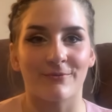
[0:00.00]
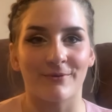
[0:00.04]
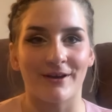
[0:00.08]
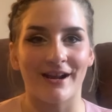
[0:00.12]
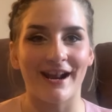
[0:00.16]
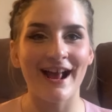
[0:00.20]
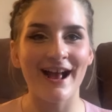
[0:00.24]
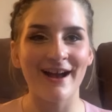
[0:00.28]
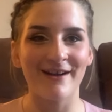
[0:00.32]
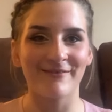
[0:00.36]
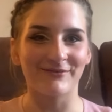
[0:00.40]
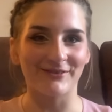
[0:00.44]

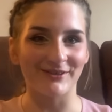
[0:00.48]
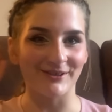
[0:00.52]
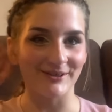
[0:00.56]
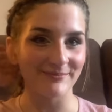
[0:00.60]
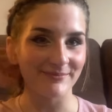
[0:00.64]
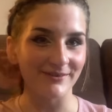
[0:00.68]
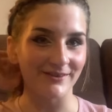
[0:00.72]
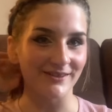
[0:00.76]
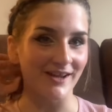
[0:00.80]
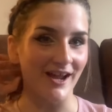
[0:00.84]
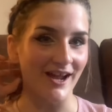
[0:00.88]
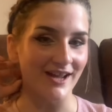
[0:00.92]
whatever,
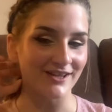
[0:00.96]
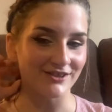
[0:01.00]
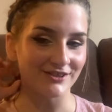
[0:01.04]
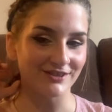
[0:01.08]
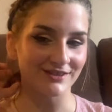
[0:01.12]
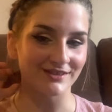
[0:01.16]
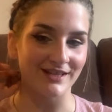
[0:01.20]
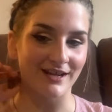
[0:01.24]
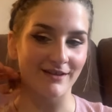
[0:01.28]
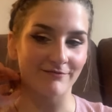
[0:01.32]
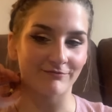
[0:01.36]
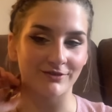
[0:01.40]
but I
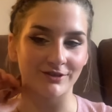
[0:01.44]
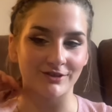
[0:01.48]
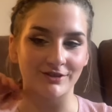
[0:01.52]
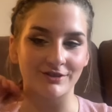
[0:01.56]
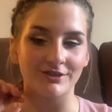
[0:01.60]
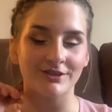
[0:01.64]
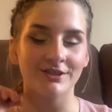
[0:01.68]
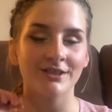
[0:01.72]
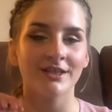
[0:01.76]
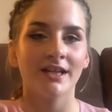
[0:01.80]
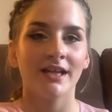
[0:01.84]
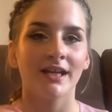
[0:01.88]
just
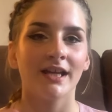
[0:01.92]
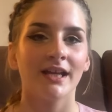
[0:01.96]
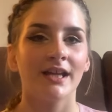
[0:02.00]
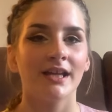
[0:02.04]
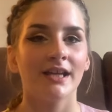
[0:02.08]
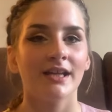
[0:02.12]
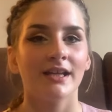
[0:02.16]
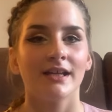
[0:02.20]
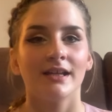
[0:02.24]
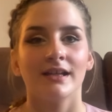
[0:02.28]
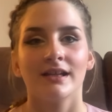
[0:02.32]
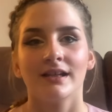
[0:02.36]
never
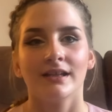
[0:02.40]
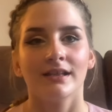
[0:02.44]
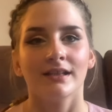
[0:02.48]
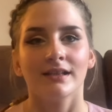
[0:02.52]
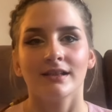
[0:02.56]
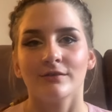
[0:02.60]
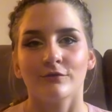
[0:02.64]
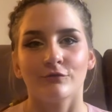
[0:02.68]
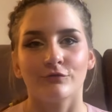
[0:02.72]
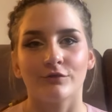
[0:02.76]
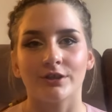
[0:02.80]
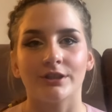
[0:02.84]

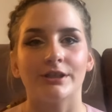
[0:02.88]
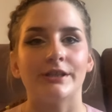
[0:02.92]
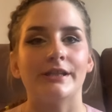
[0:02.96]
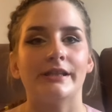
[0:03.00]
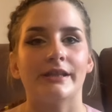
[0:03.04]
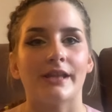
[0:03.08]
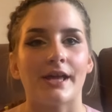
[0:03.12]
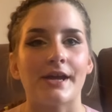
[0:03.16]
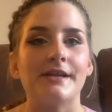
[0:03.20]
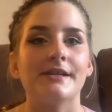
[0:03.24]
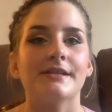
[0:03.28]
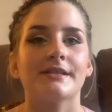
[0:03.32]
really
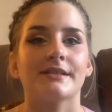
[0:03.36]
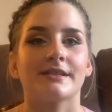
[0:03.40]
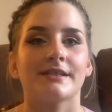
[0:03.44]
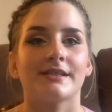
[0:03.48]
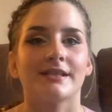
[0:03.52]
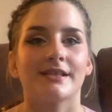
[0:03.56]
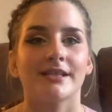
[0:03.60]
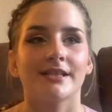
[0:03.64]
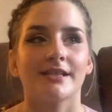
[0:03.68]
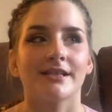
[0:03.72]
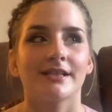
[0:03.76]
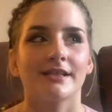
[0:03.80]

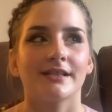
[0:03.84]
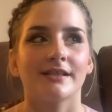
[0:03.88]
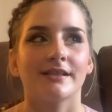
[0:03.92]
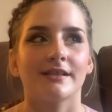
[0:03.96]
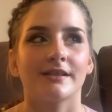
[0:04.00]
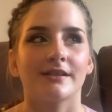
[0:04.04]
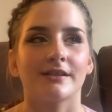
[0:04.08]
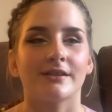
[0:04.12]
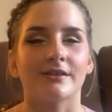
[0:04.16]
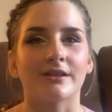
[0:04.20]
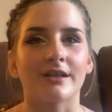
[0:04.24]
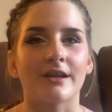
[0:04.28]
liked
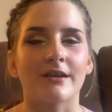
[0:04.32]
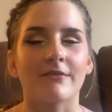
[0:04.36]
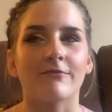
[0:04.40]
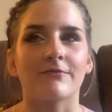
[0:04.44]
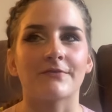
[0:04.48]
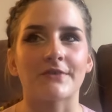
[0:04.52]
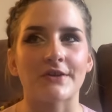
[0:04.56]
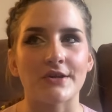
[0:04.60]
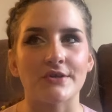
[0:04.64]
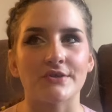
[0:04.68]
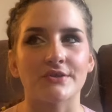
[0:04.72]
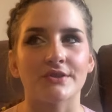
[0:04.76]
or like
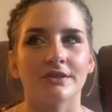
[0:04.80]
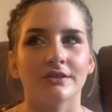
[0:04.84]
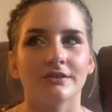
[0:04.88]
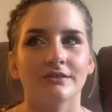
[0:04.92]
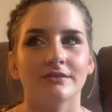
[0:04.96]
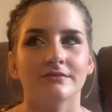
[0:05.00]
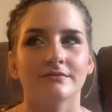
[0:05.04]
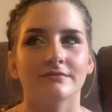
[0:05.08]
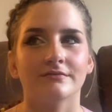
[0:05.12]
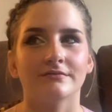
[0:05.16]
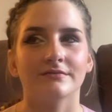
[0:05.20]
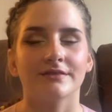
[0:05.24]
felt
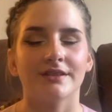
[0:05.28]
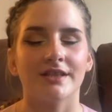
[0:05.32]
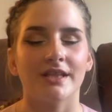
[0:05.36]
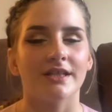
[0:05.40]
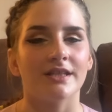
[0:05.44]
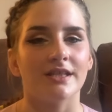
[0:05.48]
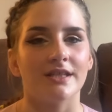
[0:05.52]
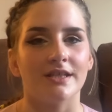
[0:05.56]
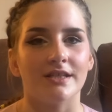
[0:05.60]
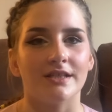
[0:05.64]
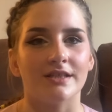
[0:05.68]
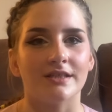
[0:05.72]
the
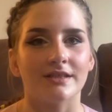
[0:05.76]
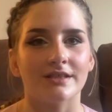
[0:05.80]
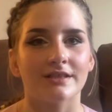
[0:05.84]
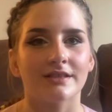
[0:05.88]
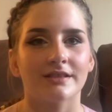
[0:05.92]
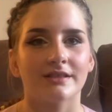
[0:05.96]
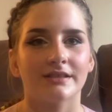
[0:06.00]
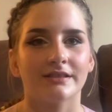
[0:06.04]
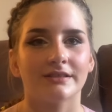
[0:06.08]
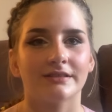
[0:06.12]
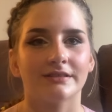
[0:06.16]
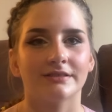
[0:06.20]
need
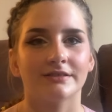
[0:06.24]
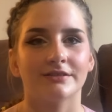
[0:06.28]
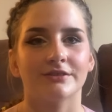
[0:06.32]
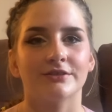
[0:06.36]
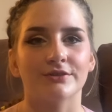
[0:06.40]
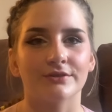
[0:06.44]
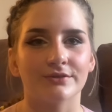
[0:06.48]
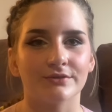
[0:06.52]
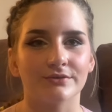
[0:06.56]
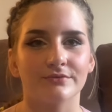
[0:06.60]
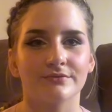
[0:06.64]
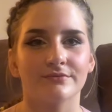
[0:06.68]

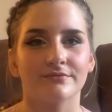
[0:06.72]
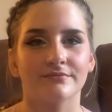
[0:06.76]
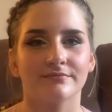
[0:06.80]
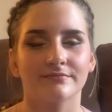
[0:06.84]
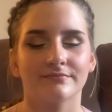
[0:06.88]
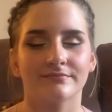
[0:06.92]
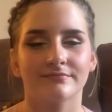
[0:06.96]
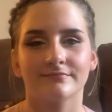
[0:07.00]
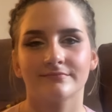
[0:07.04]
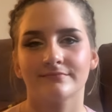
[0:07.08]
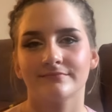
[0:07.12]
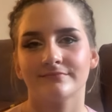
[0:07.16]
to,
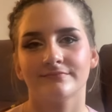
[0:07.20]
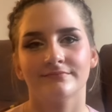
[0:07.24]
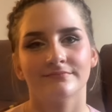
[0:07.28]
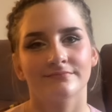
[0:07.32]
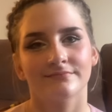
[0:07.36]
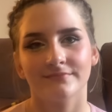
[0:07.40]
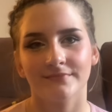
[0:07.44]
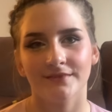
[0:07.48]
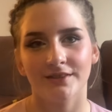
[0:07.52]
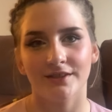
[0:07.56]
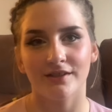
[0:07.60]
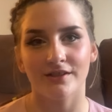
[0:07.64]

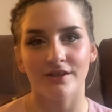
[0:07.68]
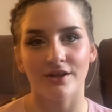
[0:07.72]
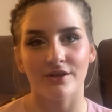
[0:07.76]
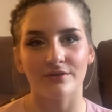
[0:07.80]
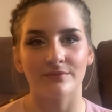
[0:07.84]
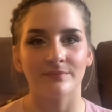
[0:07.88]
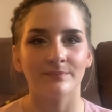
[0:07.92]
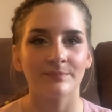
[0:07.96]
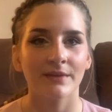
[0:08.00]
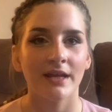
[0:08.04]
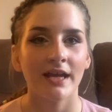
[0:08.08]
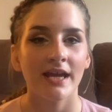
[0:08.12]
you
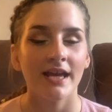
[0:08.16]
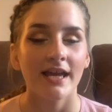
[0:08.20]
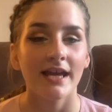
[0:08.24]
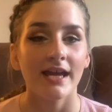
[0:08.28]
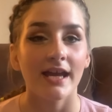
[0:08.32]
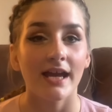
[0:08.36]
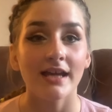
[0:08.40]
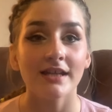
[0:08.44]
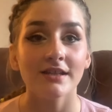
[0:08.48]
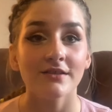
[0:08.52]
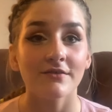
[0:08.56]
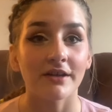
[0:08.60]
know.
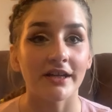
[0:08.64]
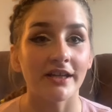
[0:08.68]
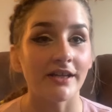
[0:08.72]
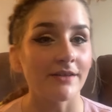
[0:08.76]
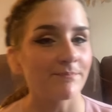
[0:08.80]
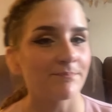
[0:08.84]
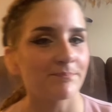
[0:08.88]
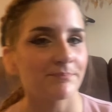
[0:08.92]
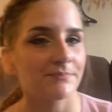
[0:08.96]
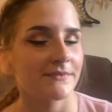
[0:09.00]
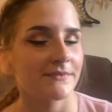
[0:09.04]
Anyway,